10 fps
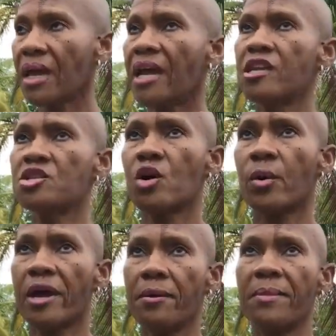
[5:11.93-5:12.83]

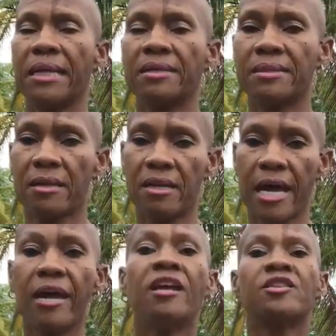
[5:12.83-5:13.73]
HOA, maintenance, and all
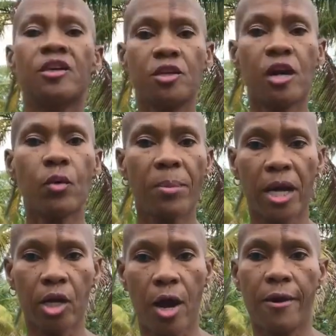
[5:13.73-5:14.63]
that. So we bought
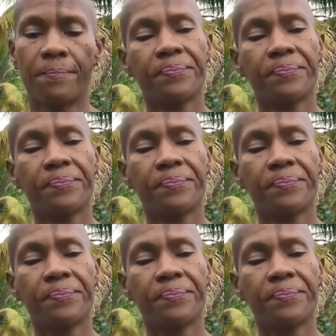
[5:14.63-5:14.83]
a car.